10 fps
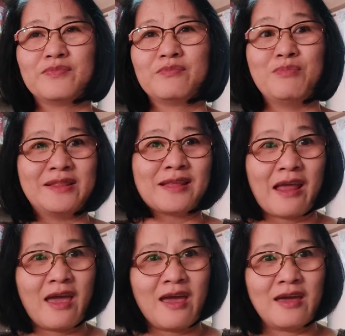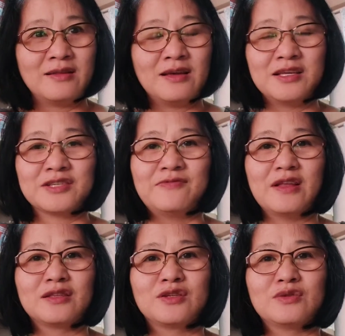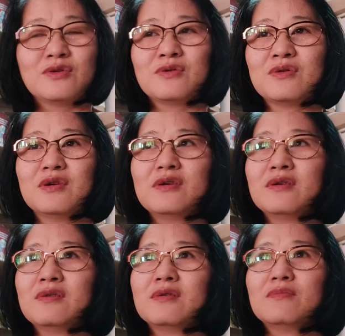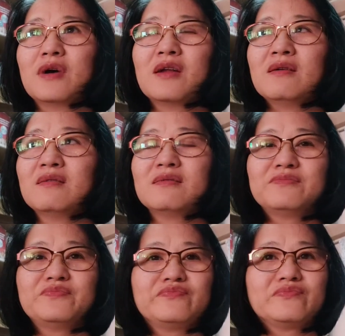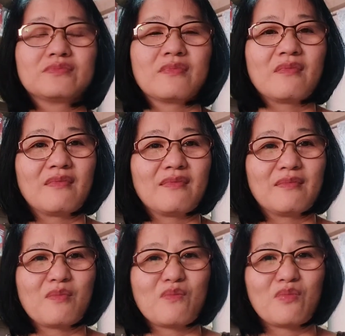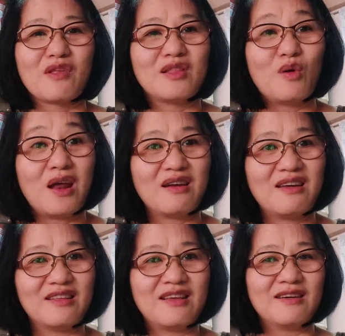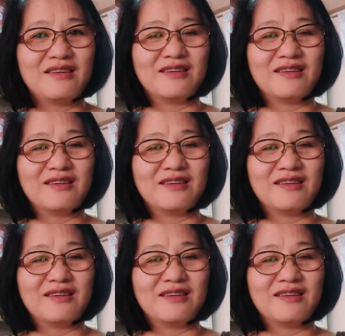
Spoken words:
betrayed, I just felt so, parang, nawalan ka na talaga